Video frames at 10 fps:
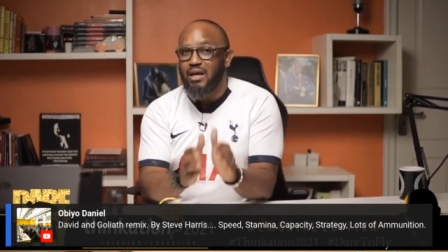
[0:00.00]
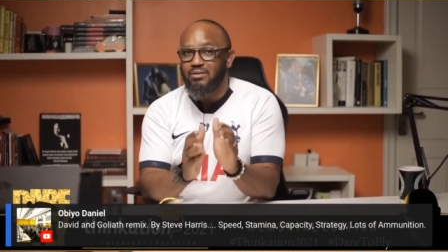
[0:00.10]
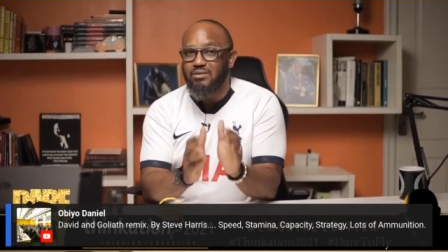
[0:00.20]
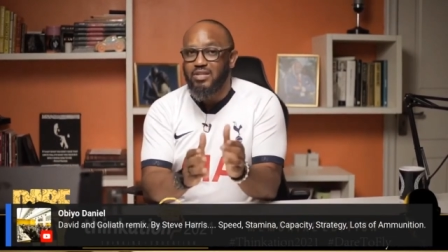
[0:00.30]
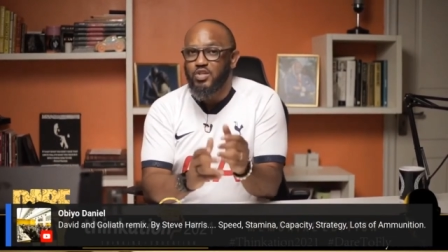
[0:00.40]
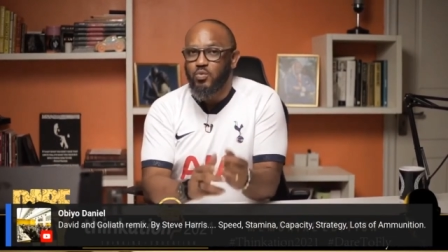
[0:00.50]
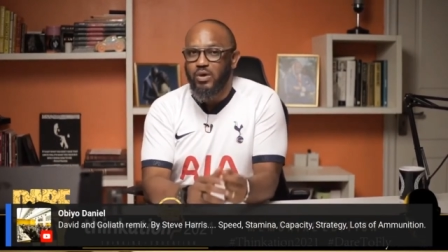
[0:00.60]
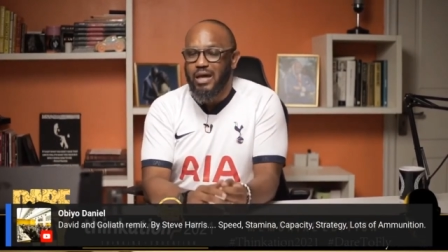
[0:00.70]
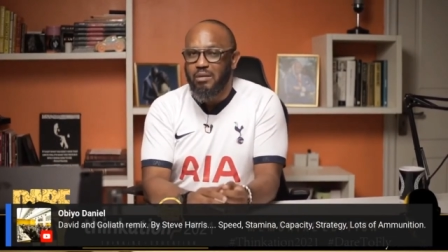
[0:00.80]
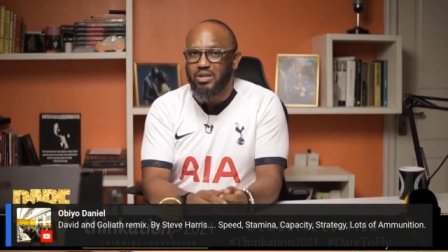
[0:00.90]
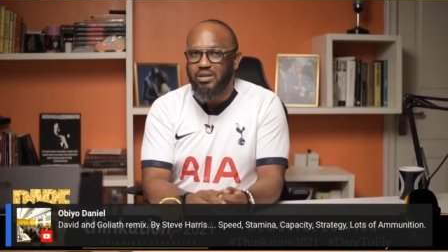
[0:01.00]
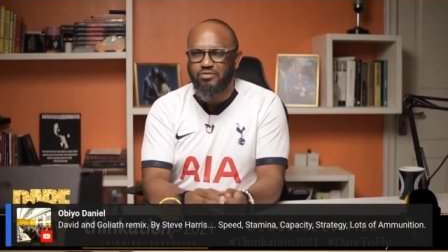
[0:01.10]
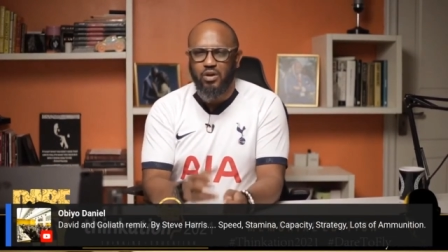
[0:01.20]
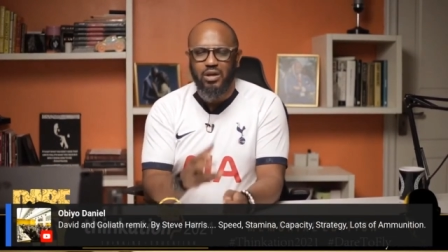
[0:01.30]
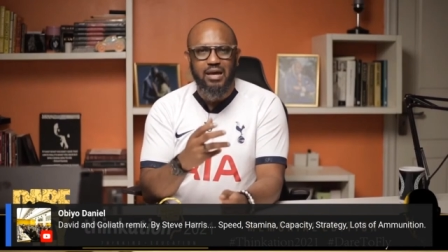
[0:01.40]
Now, this is what I
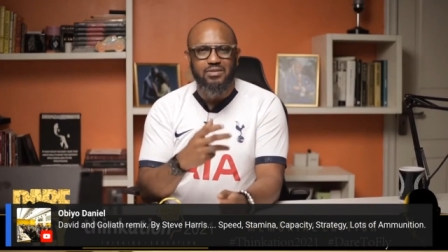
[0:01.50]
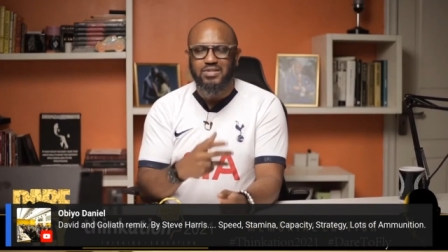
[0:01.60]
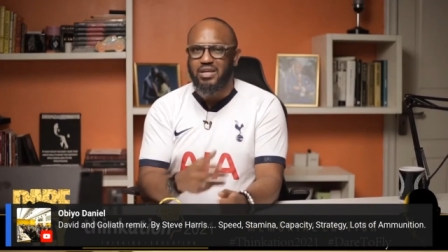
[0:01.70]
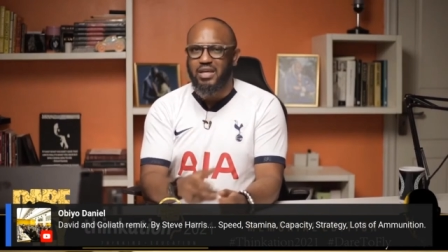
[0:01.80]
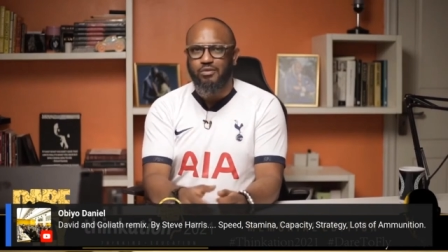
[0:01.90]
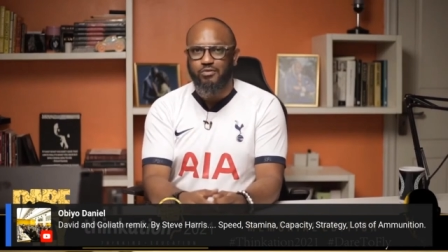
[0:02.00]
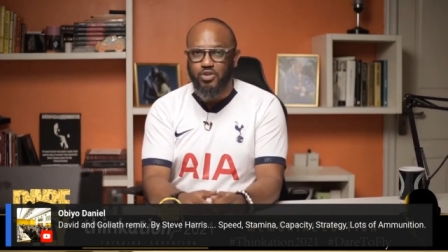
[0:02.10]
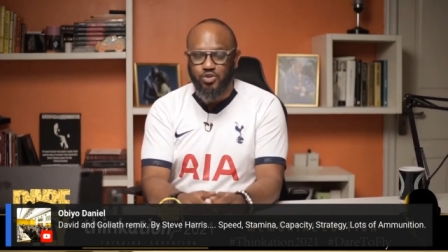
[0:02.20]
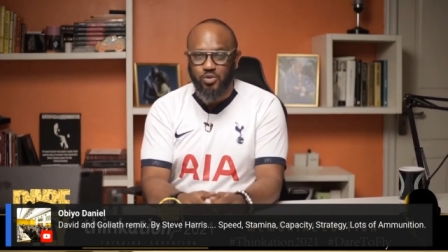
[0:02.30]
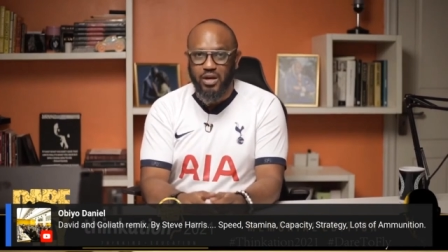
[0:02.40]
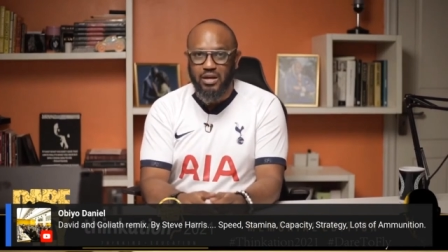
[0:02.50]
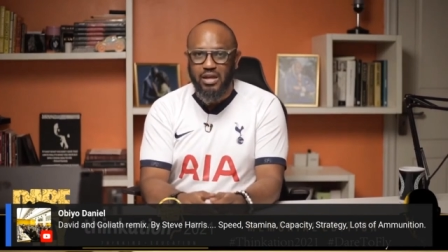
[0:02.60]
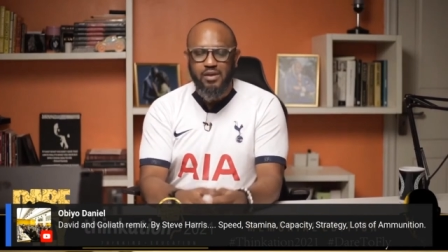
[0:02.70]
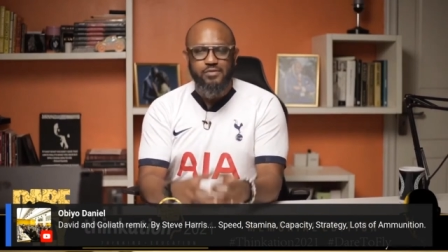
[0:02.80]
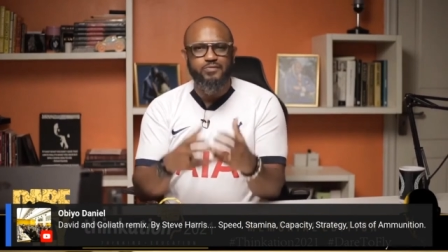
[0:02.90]
believe Goliath is going to get frustrated.
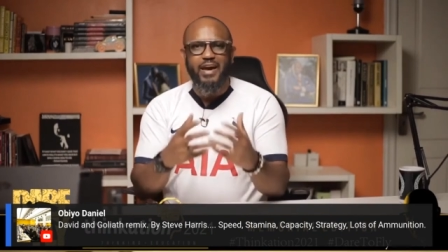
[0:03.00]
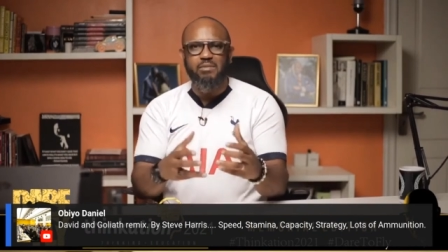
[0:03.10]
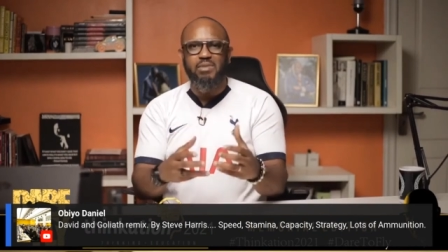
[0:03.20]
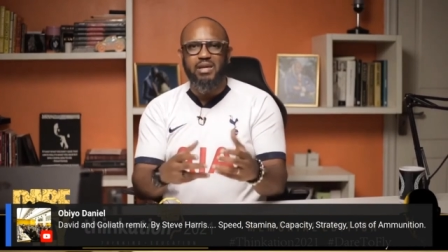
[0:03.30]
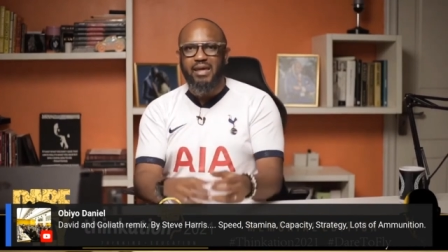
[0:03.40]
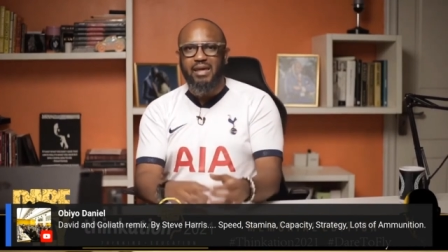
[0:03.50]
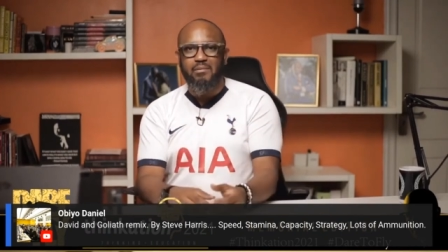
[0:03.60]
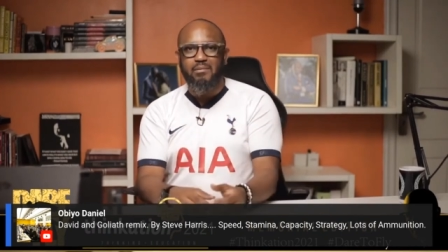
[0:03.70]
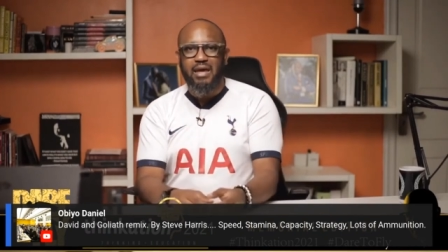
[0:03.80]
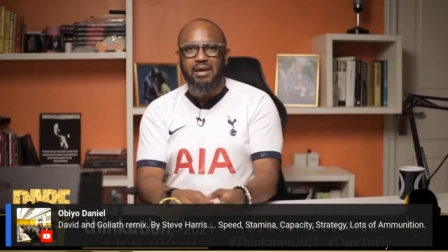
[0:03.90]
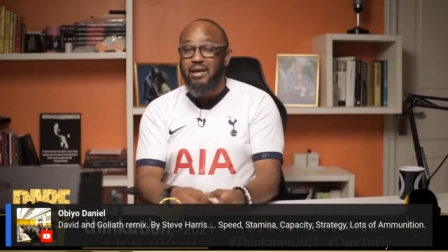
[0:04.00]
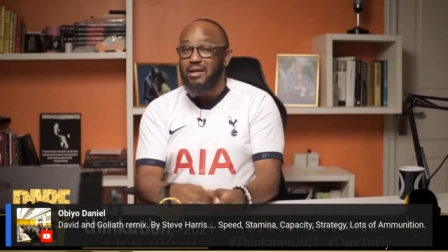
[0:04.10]
Fight me like a man.